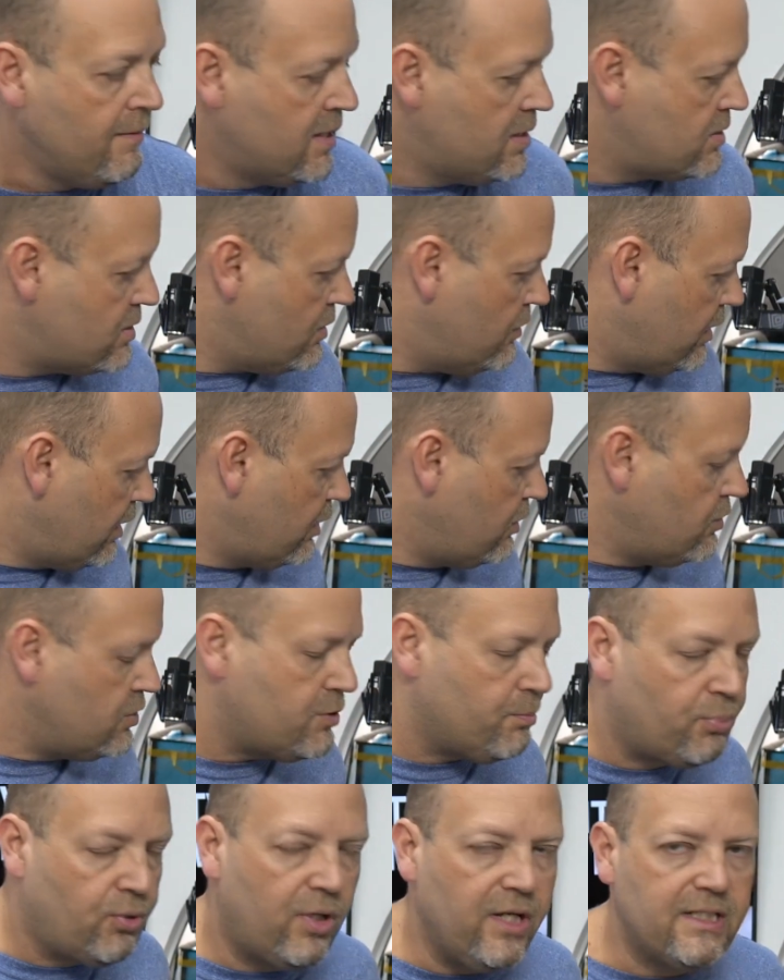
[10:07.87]
So I use a
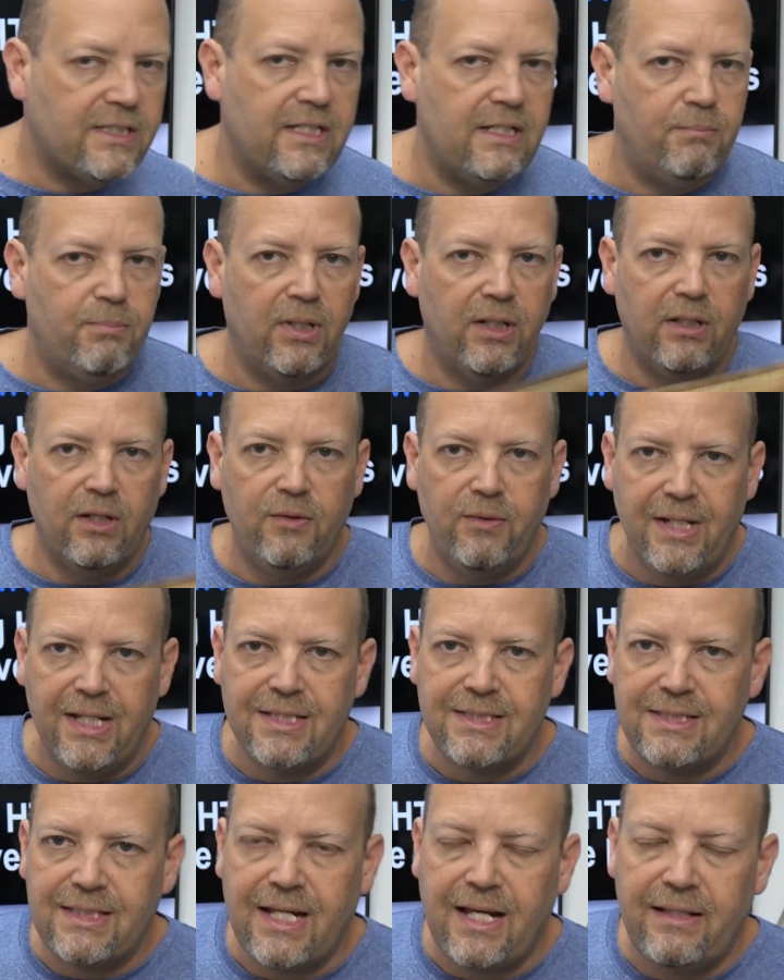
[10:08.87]
pressing pillow
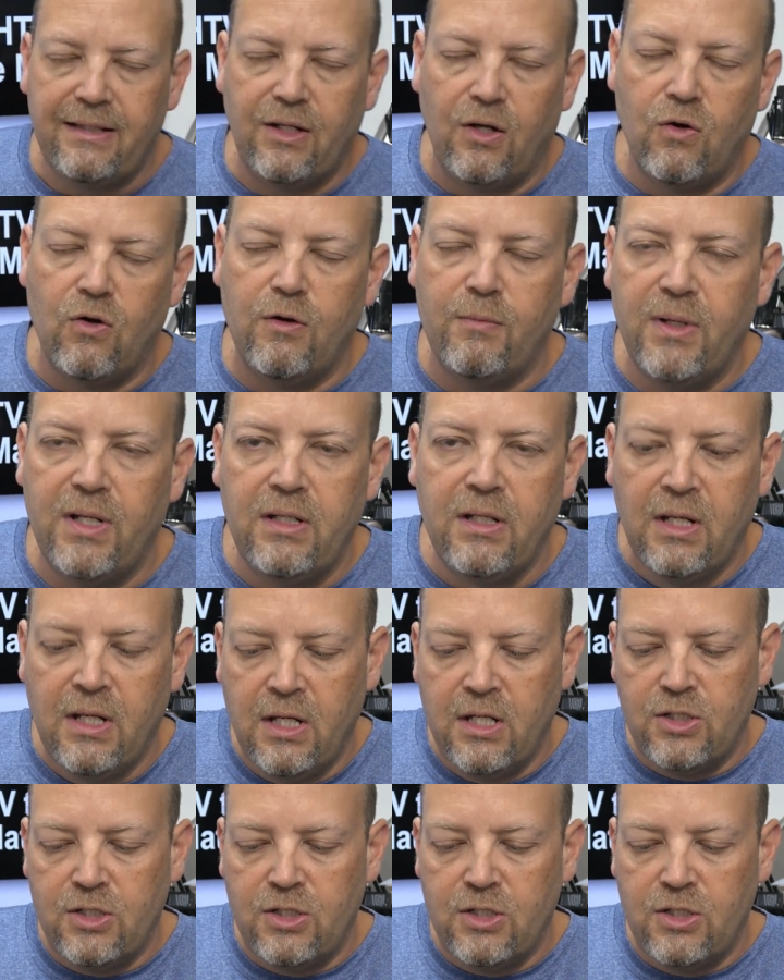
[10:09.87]
inside the garment